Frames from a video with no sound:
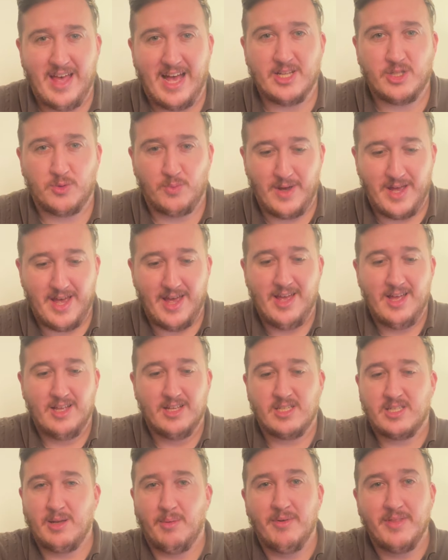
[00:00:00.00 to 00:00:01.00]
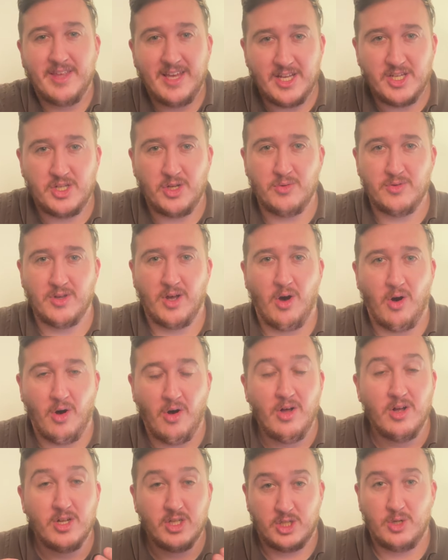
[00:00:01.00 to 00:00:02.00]
that's where some of the issues
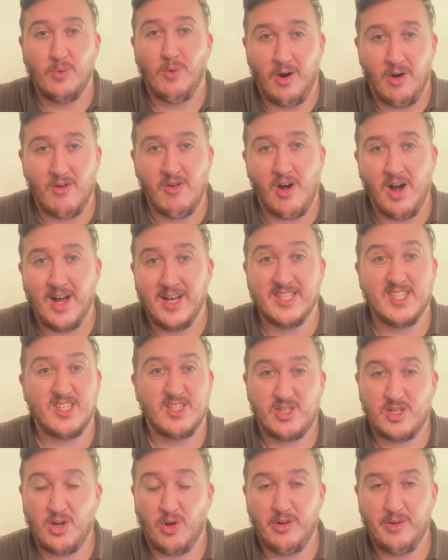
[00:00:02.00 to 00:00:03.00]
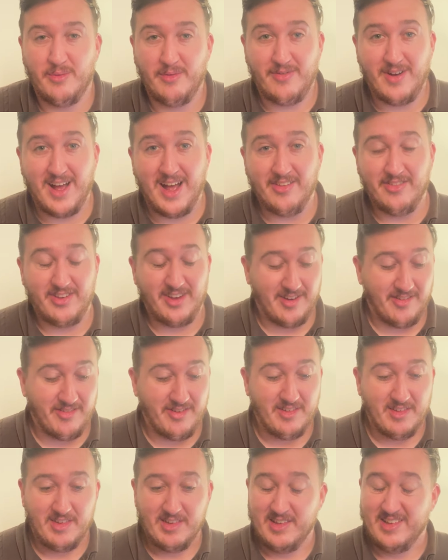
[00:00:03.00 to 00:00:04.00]
are to our eyes as Tottenham fans. And
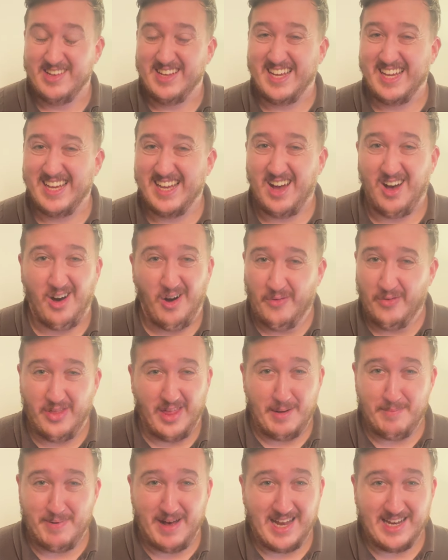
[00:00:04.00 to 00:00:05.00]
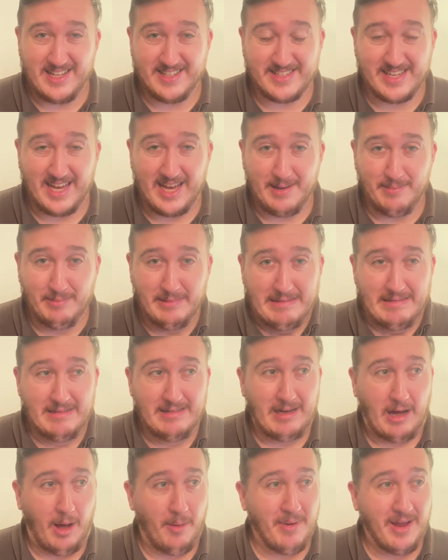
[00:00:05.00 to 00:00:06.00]
after that Palace game,
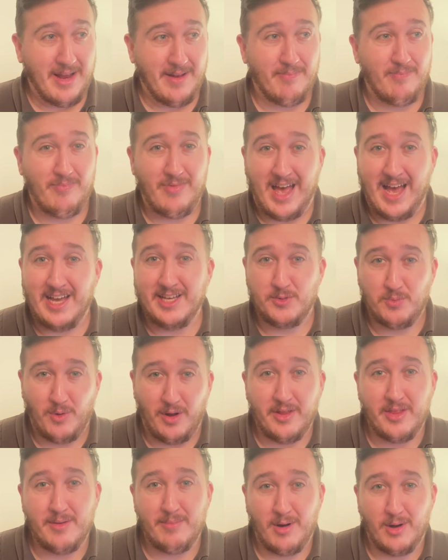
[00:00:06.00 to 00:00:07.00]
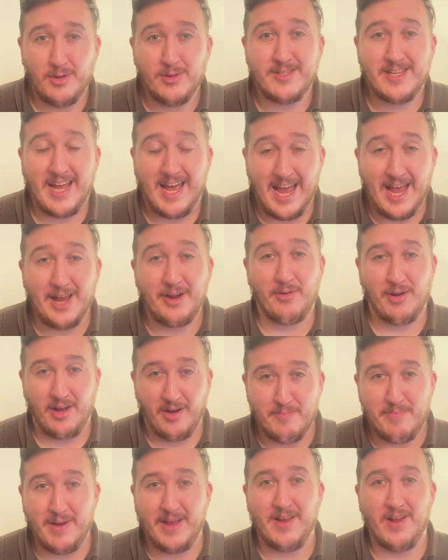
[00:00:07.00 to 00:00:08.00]
I mean, that is one of the most angry
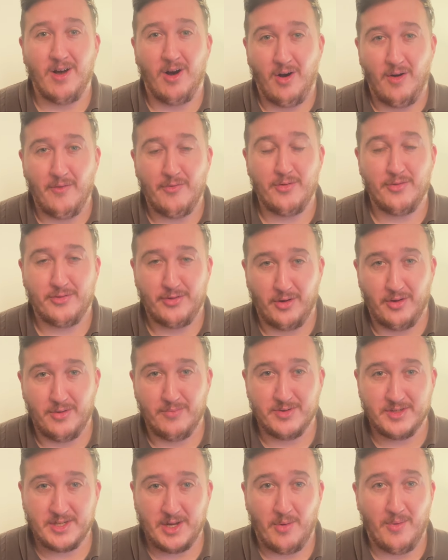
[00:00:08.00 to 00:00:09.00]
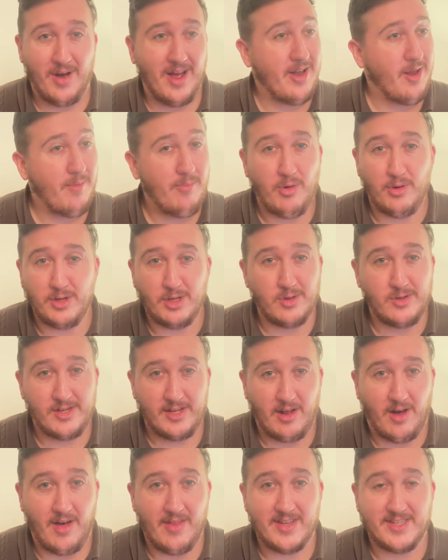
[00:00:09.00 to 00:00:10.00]
I've been after a Tottenham result. And I'm not usually
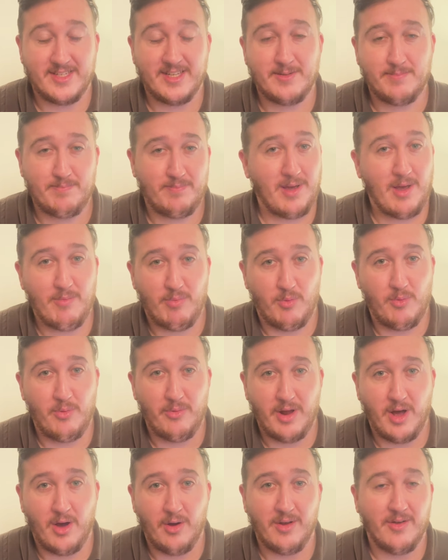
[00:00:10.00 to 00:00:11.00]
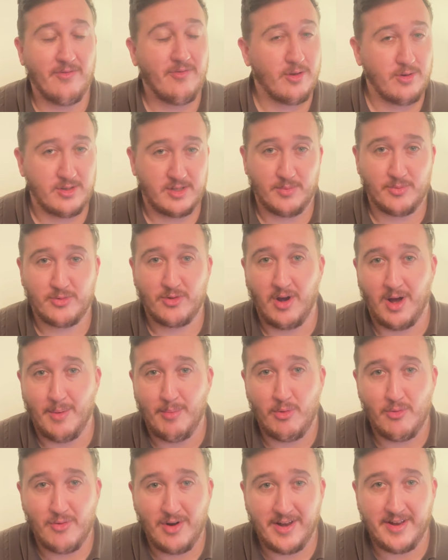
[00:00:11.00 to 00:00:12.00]
like this, as people will know if you subscribe
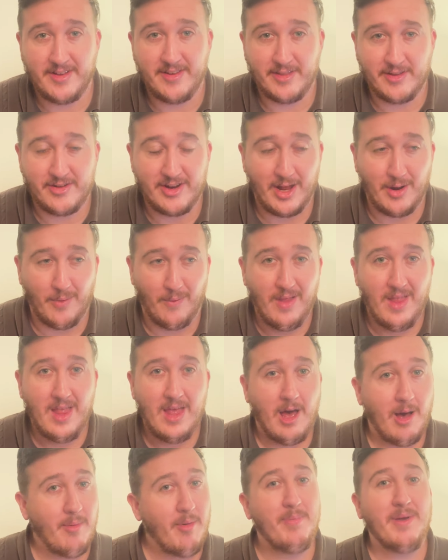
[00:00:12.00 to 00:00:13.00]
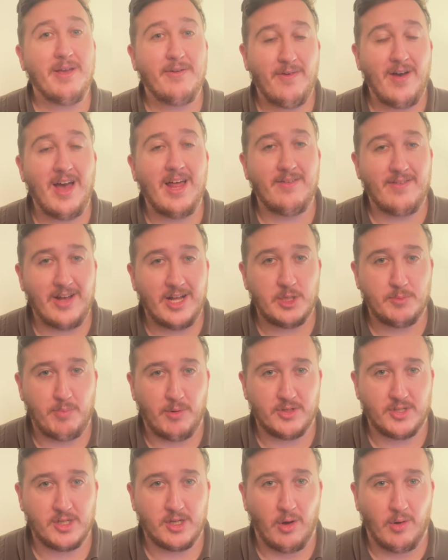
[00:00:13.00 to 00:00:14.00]
already to the channel. I'm a big fan of Ange
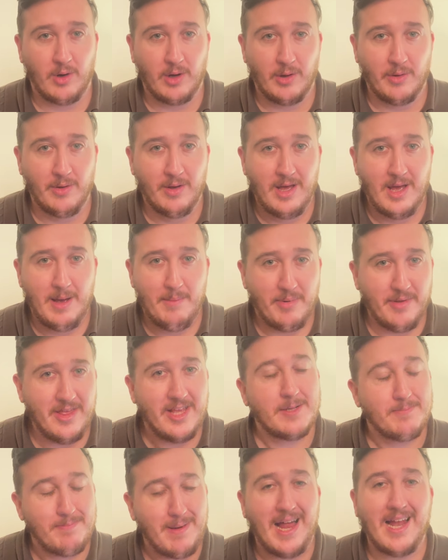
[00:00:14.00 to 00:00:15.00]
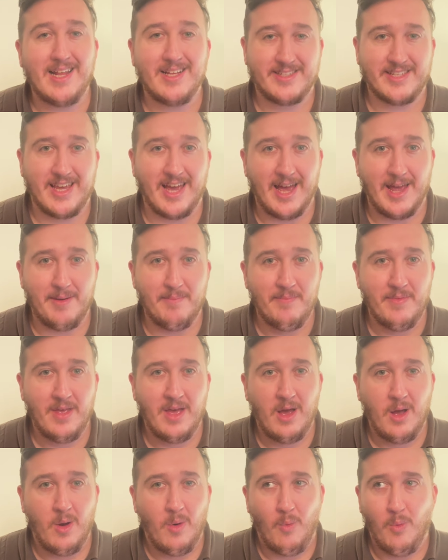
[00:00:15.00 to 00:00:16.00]
Postecoglou, but this Palace game
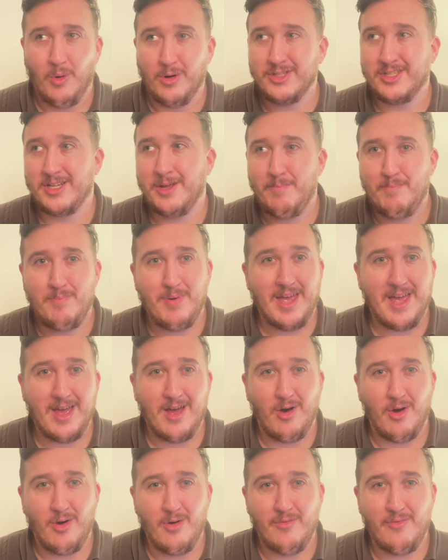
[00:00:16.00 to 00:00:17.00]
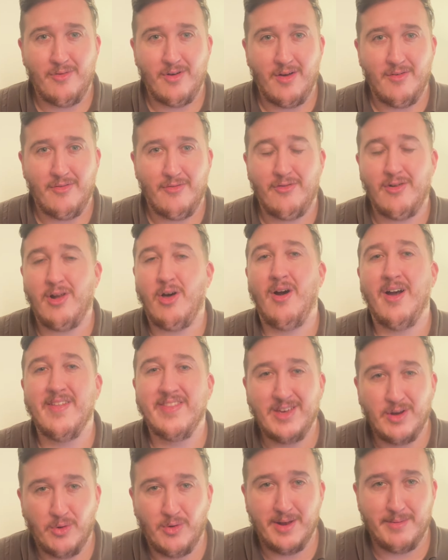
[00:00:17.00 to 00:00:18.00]
was a bit of a fly in
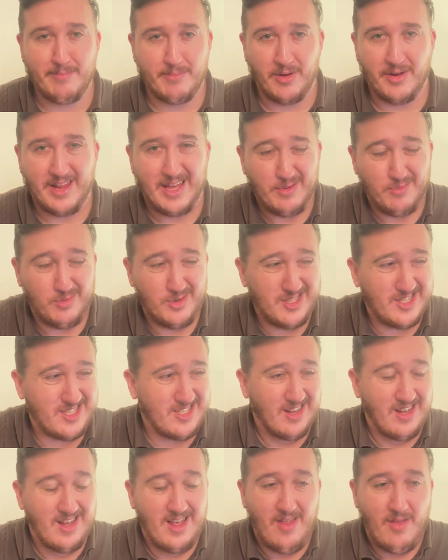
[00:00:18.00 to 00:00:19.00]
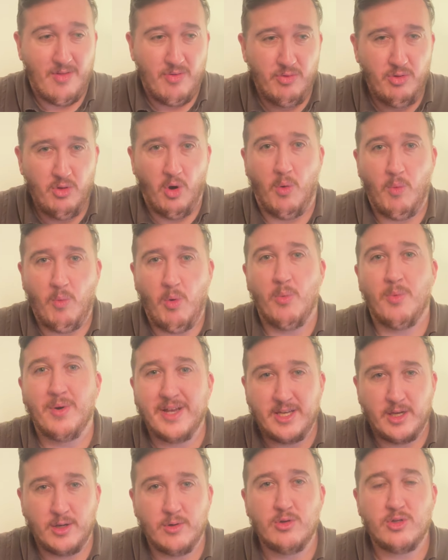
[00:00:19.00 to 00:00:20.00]
the ointment. It was not what we're
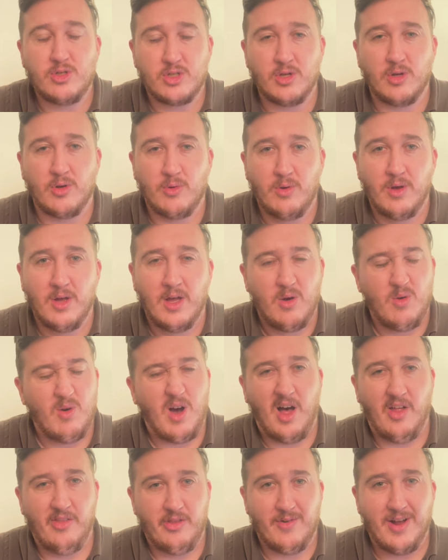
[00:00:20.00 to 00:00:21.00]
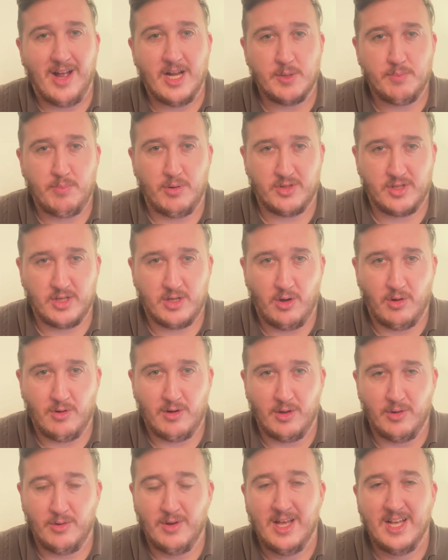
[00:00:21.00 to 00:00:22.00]
used to under Ange
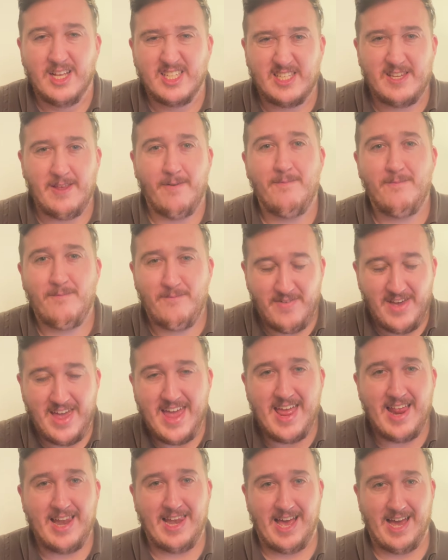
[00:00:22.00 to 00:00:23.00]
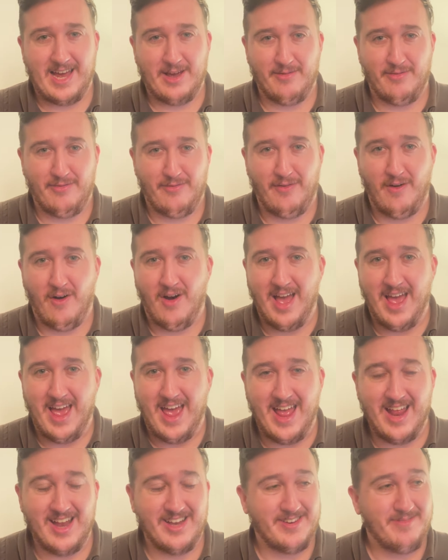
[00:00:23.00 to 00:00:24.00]
Postecoglou. Severe lack of fight,
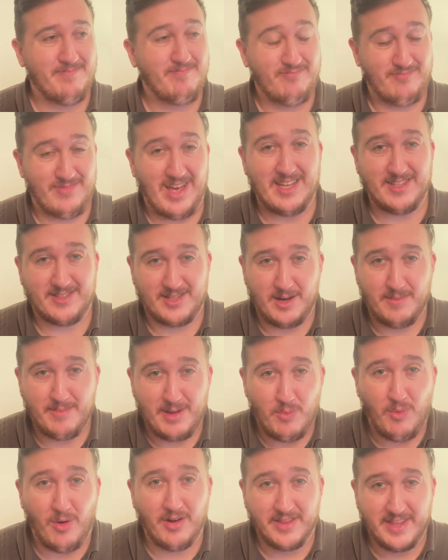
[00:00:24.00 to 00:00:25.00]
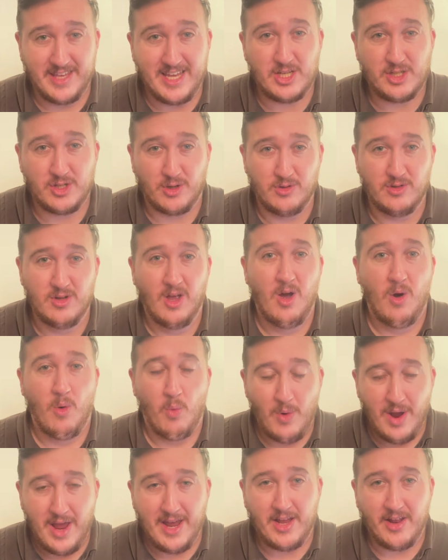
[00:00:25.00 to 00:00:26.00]
and that's going to be one of the issues
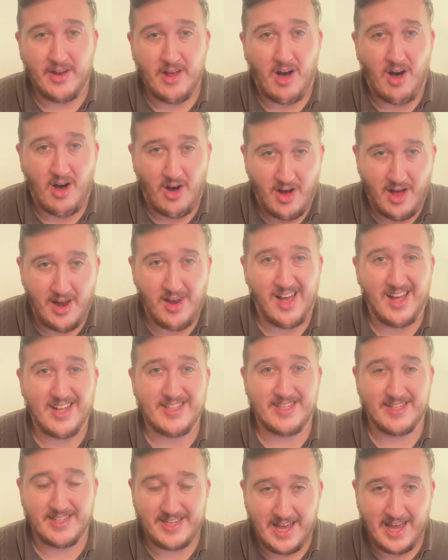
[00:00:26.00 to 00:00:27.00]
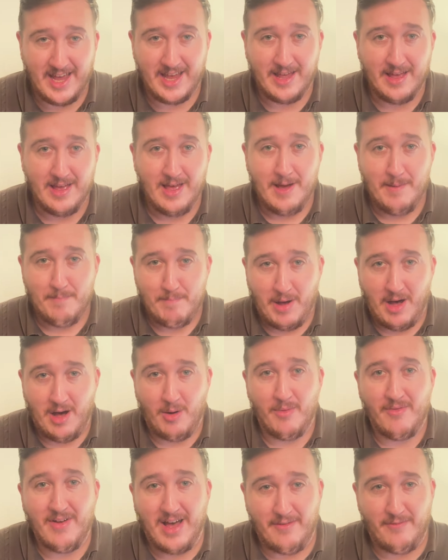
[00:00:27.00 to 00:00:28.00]
we're going to highlight today. But
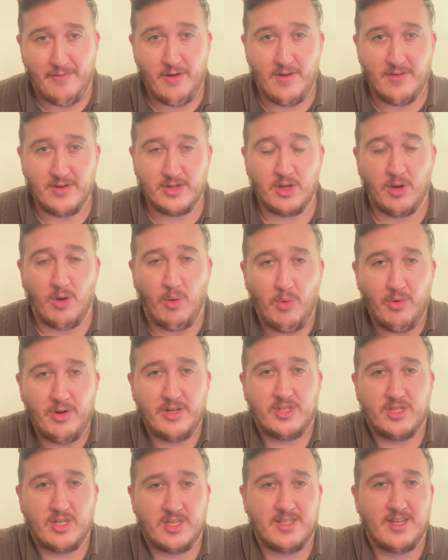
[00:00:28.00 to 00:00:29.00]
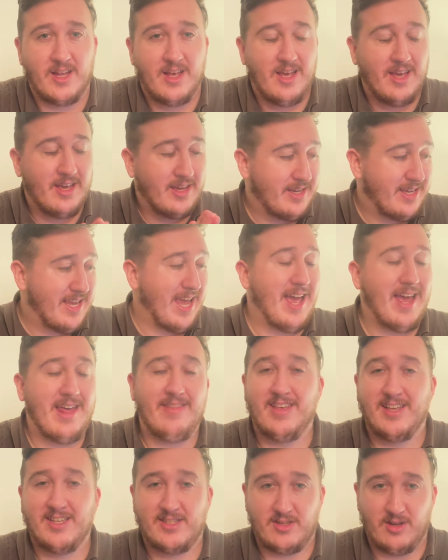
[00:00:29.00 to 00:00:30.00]
without further ado, I want to just get
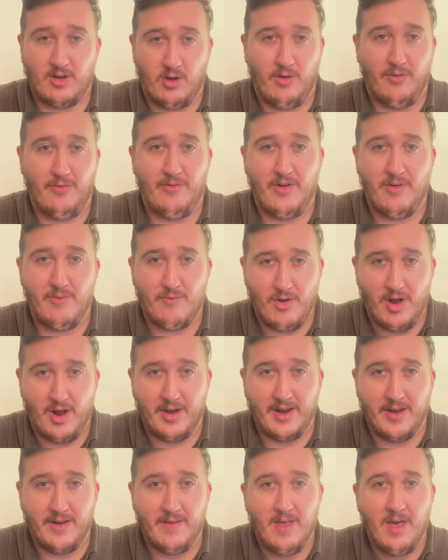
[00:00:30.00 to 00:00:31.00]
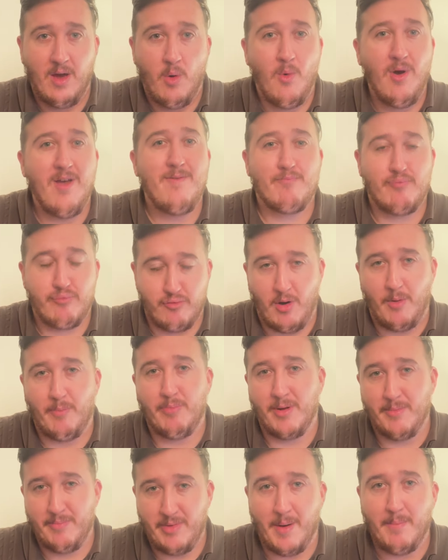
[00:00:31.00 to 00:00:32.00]
this off and running with
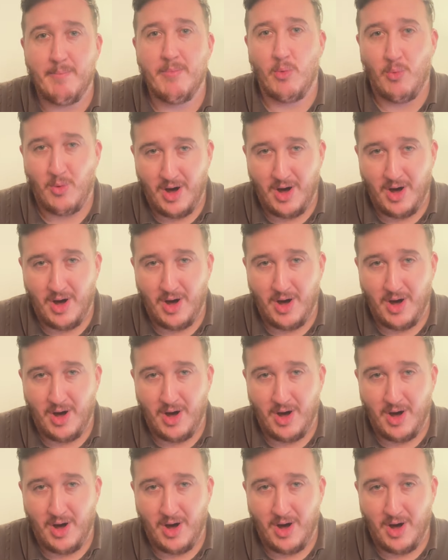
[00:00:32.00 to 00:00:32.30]
problem number